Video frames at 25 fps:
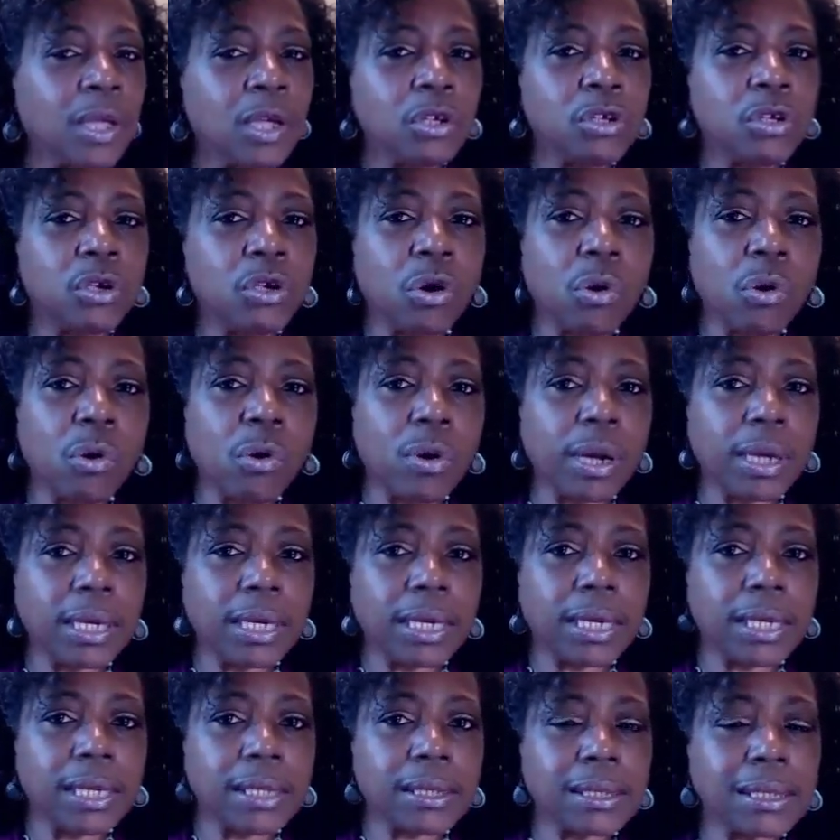your
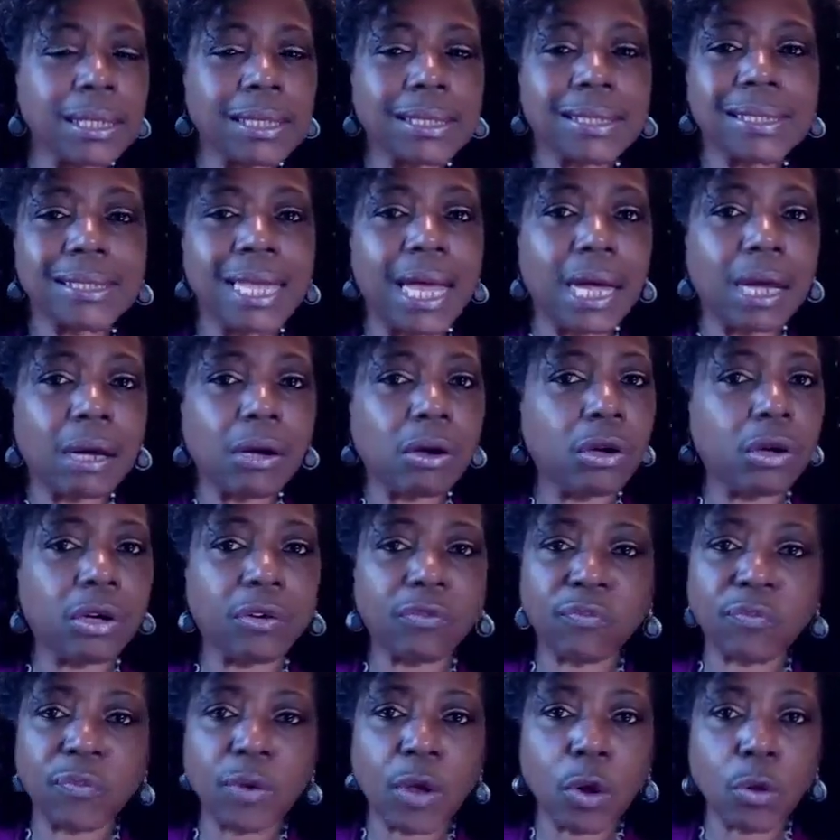audience is not going to
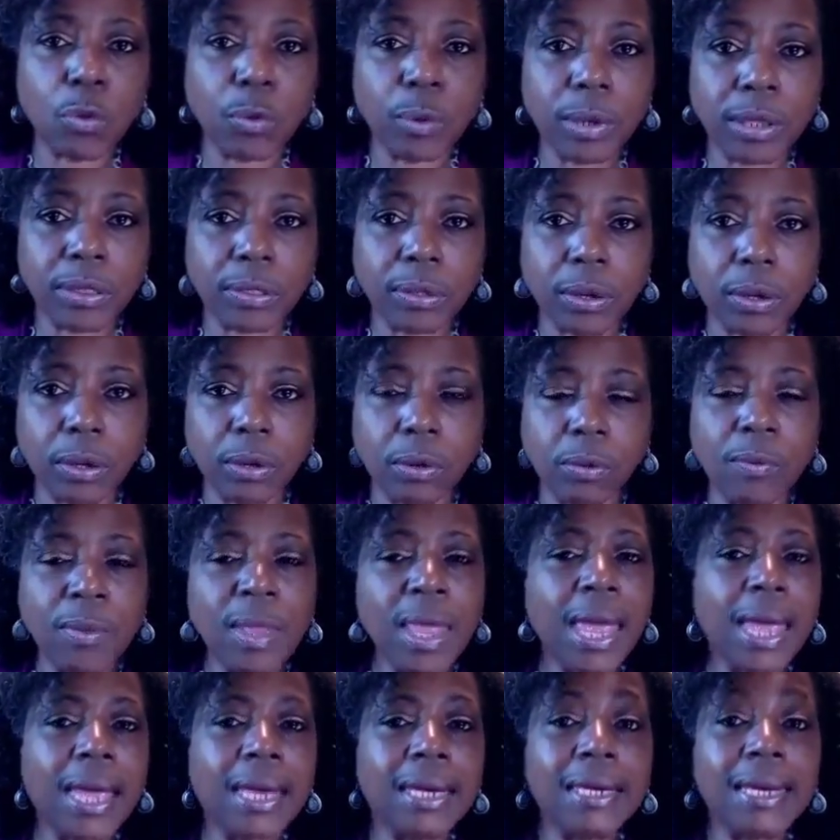flow with you.
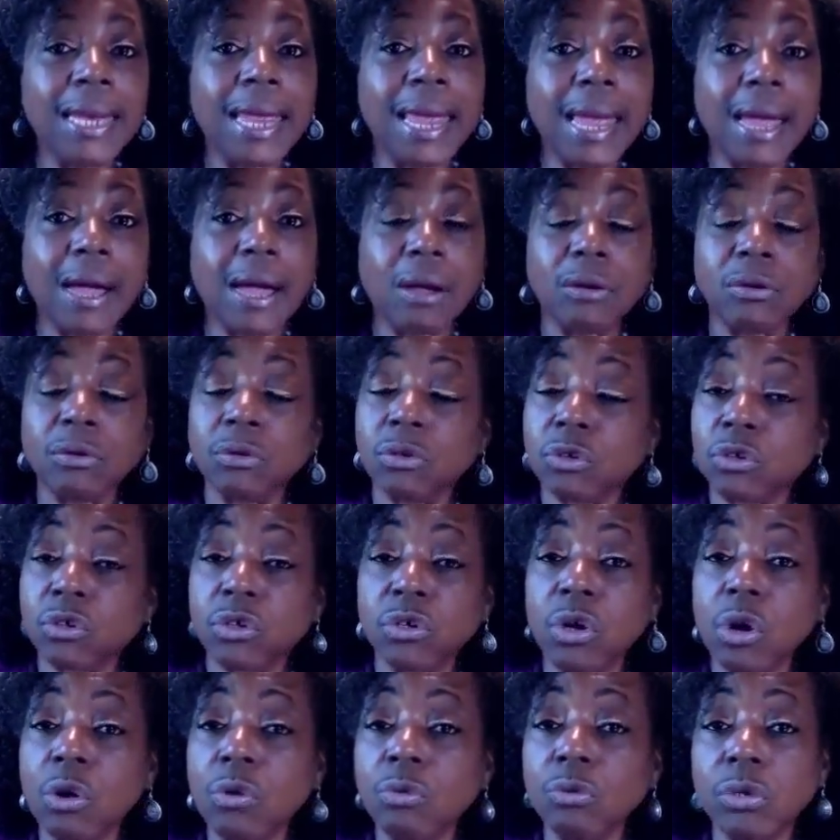And now
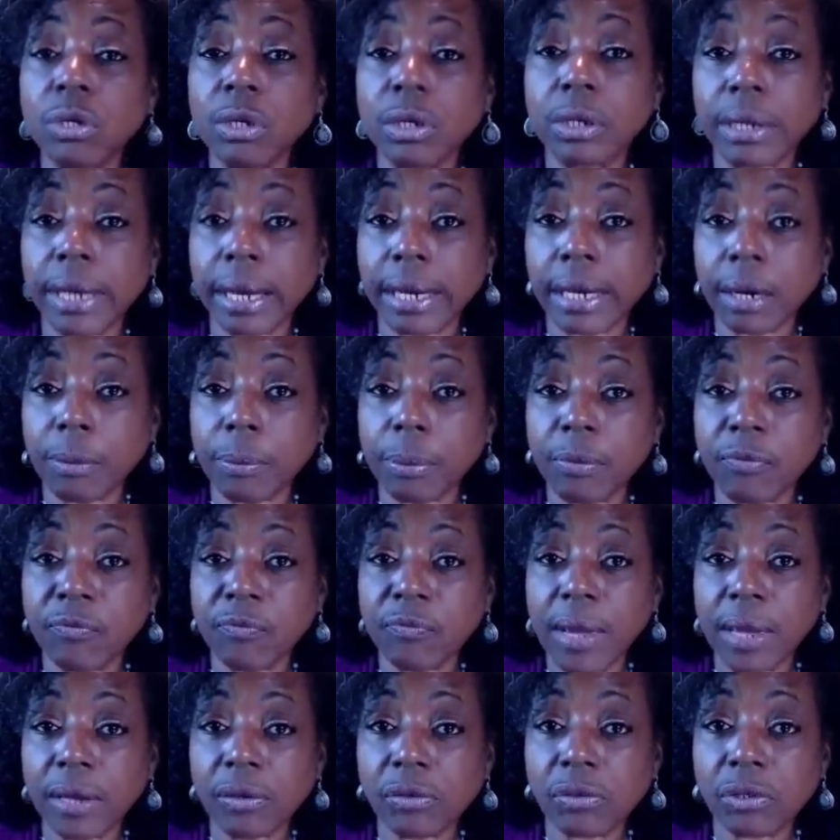you don't look like a
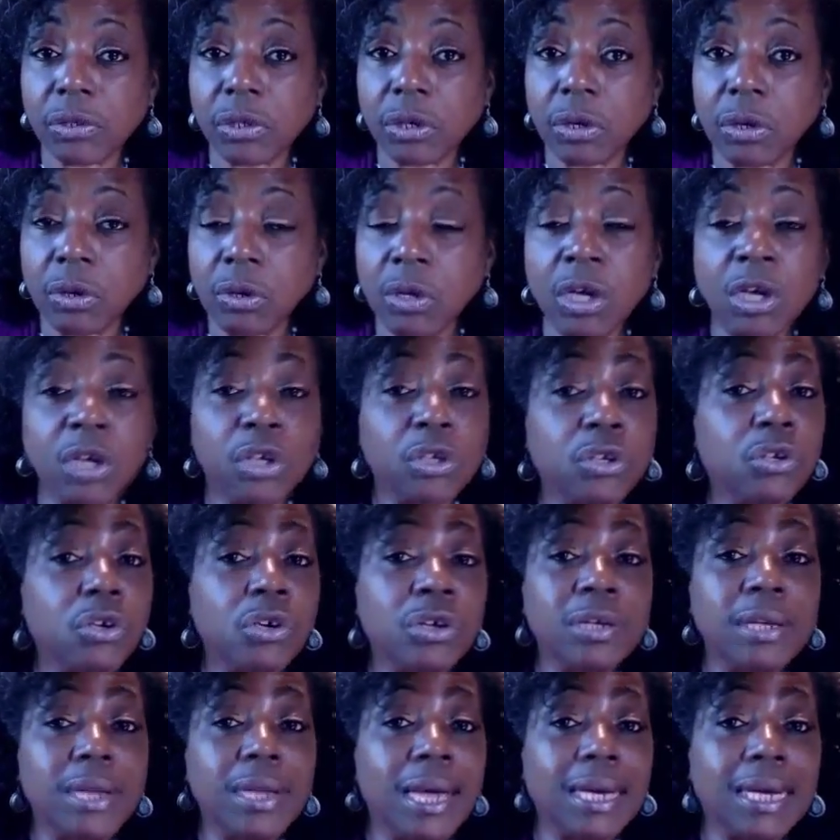professional.
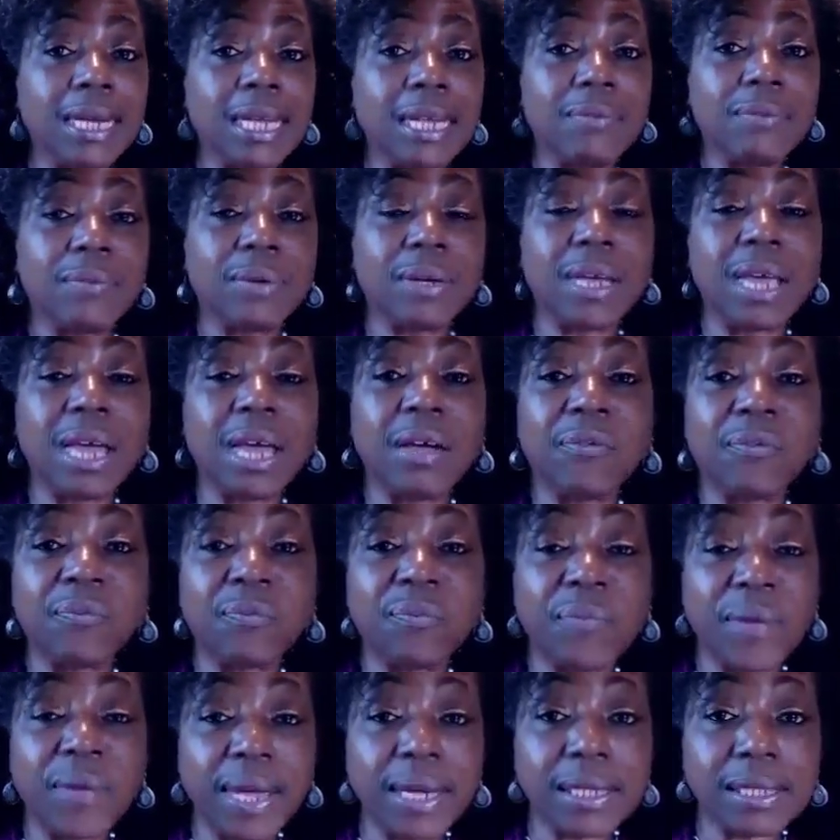You're not even
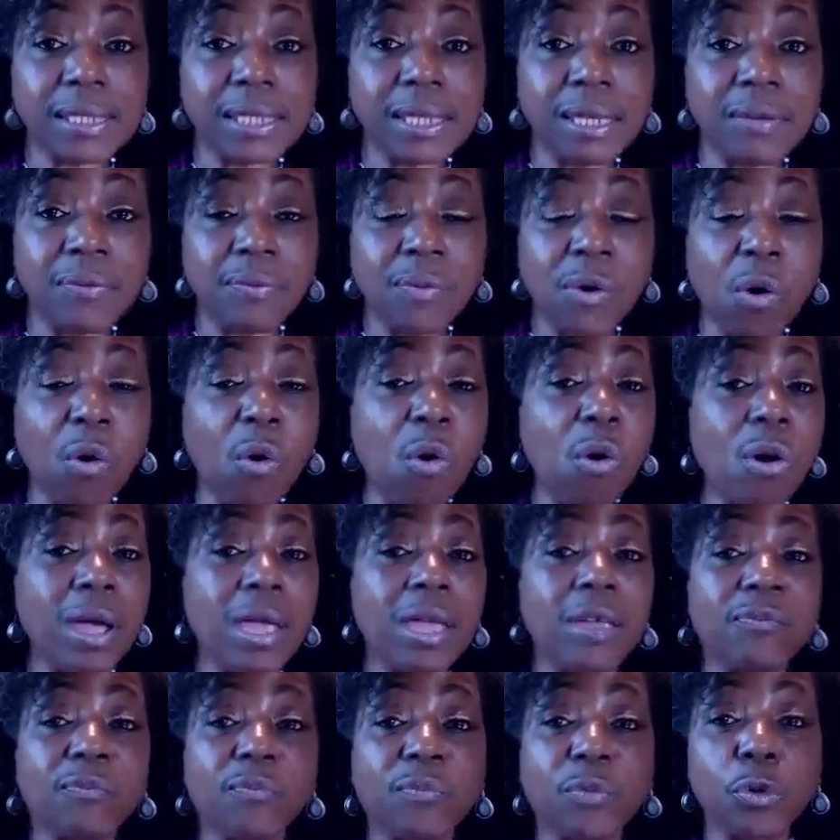effective or
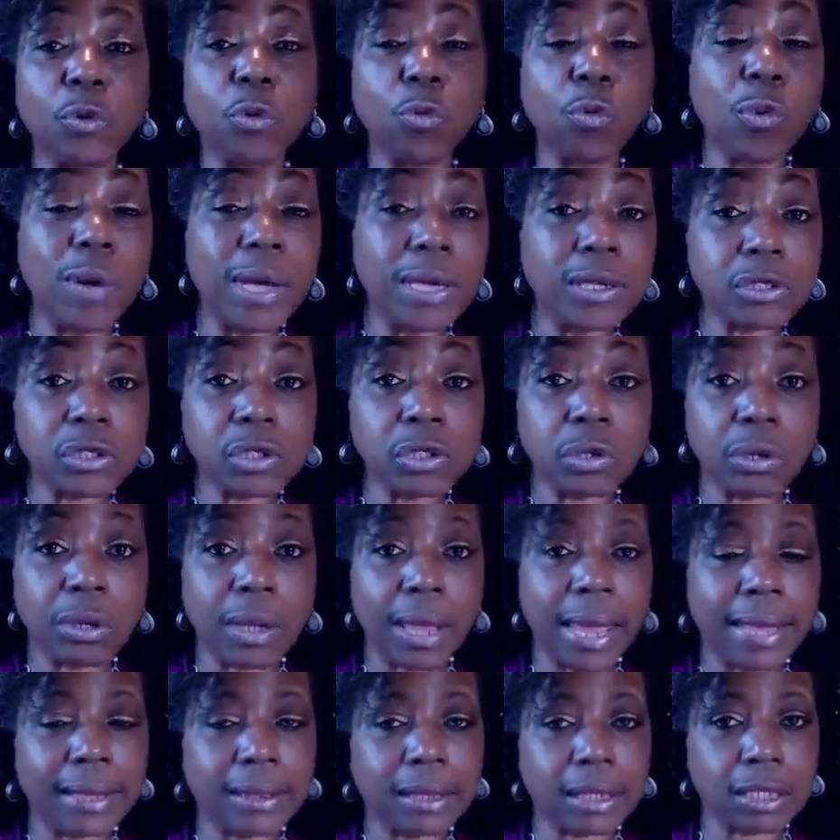influential
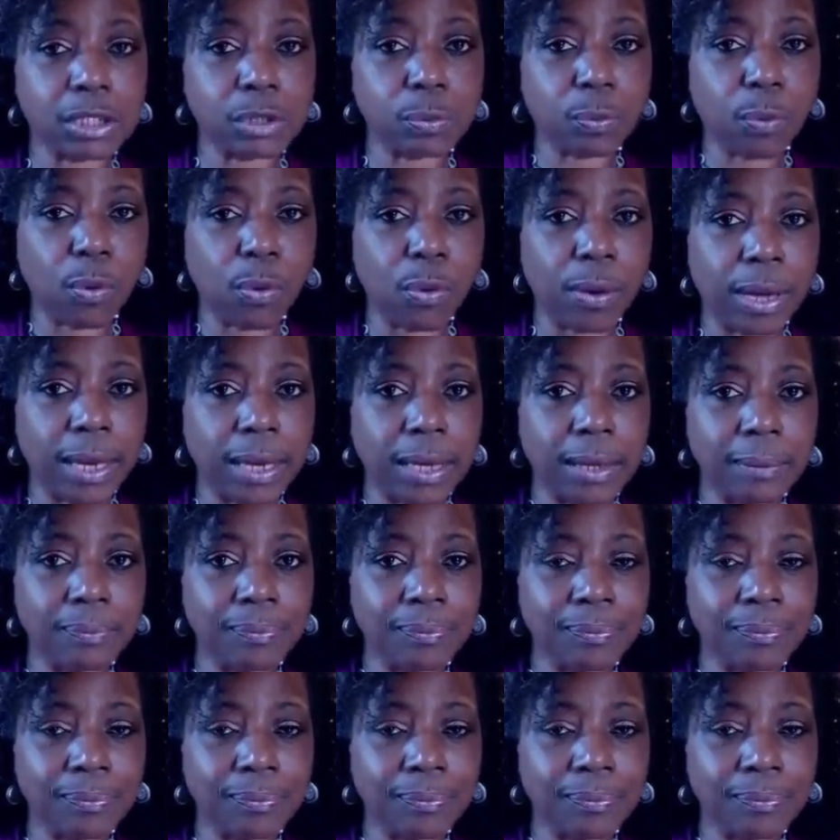at this point.